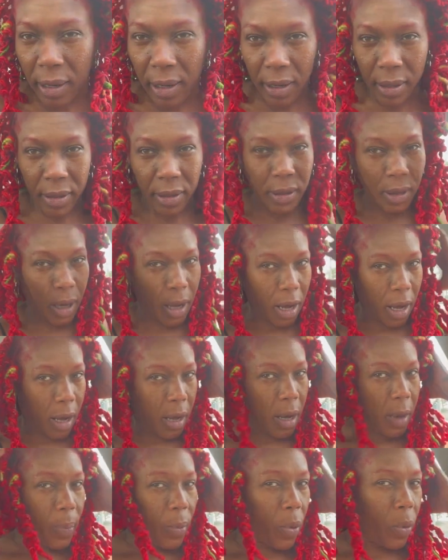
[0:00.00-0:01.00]
is
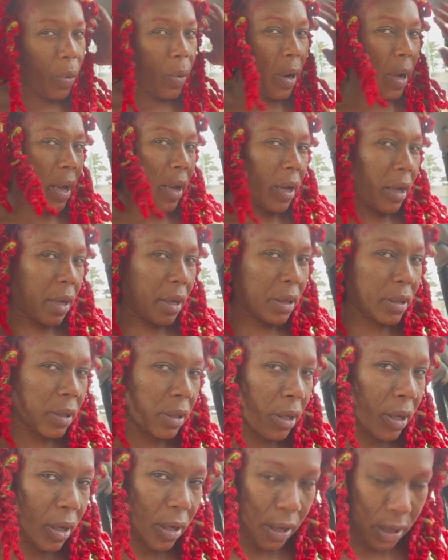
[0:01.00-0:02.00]
up? What is
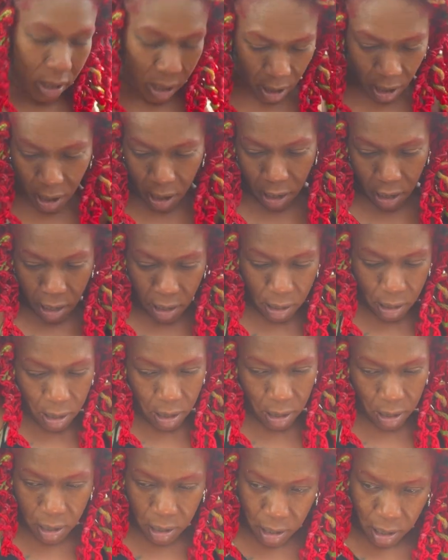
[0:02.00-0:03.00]
good, y'all?
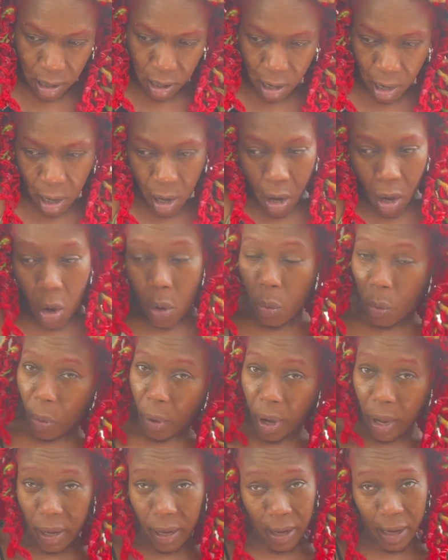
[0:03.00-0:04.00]

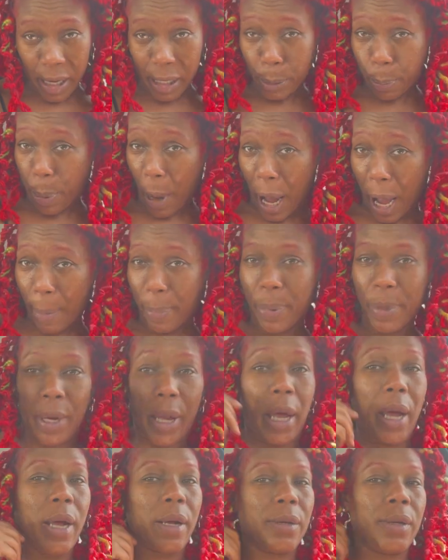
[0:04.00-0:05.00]
What is
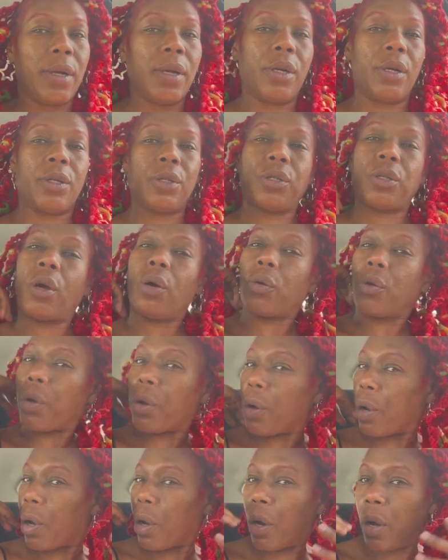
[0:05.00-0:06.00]
populating? It is your
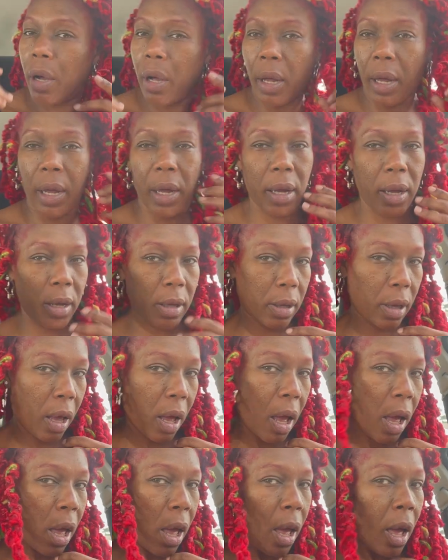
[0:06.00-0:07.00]
girl. And
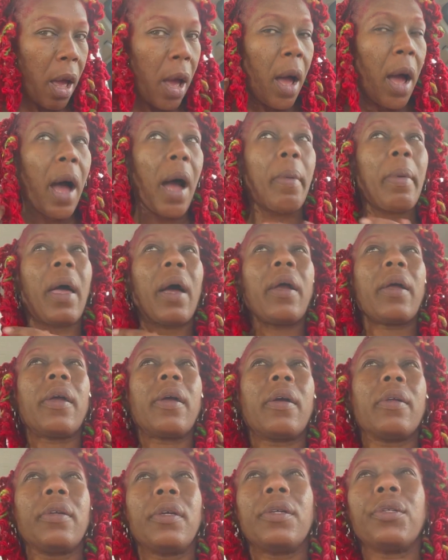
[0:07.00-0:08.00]
I'm out
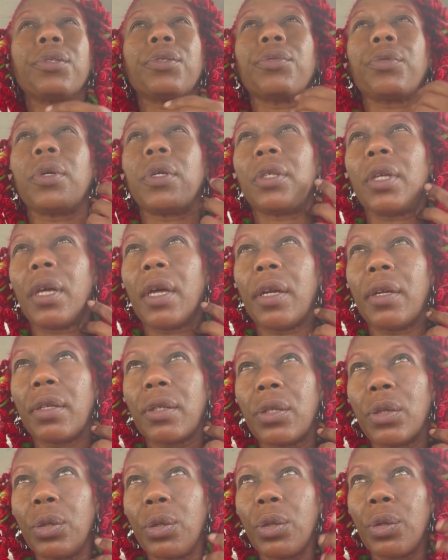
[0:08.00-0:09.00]
here in these streets headed
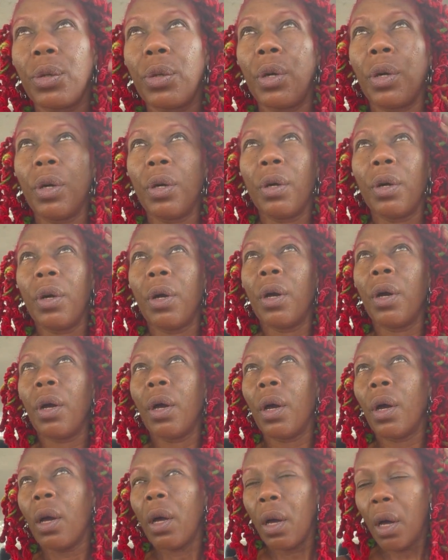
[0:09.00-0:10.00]
to
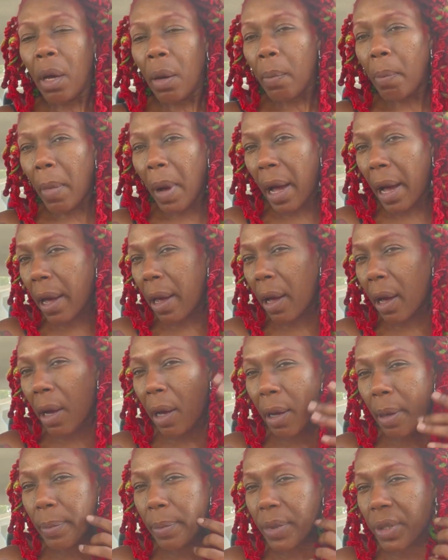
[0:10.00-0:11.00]

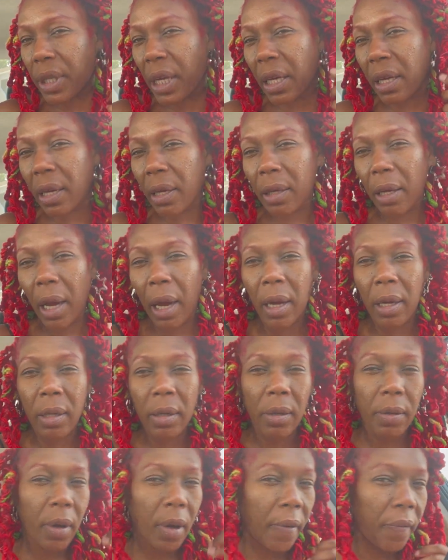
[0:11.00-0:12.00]
my second
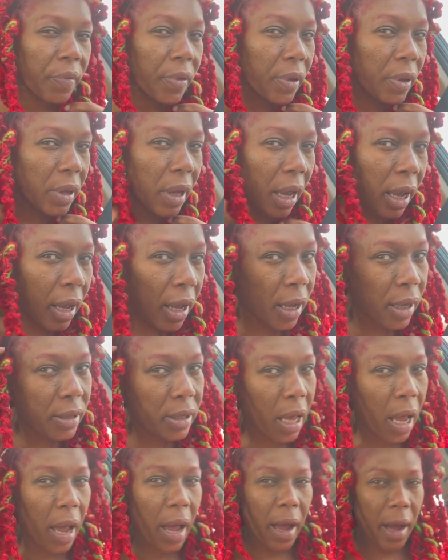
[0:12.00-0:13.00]
client of the day's
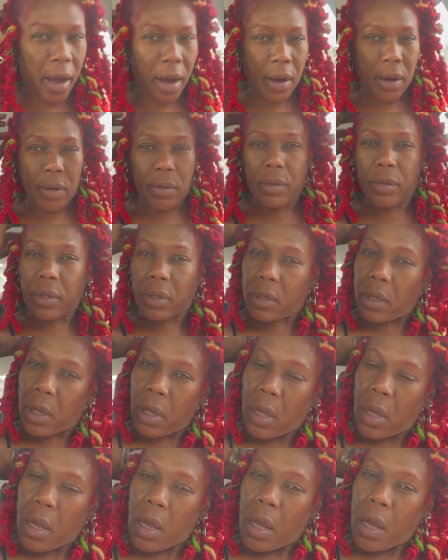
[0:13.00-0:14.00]
house
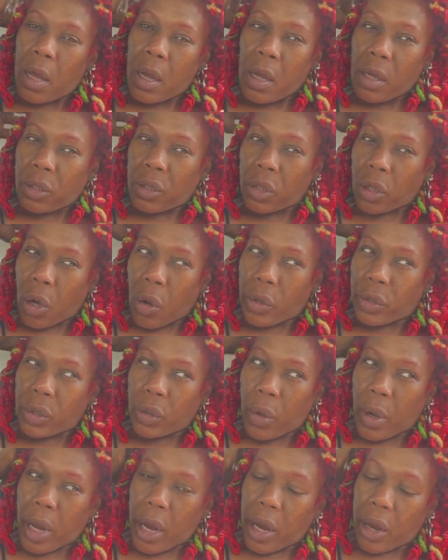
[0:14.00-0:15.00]
to go and
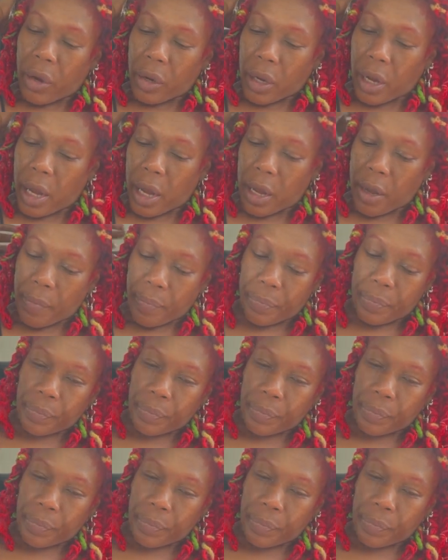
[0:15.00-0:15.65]
do a haircut.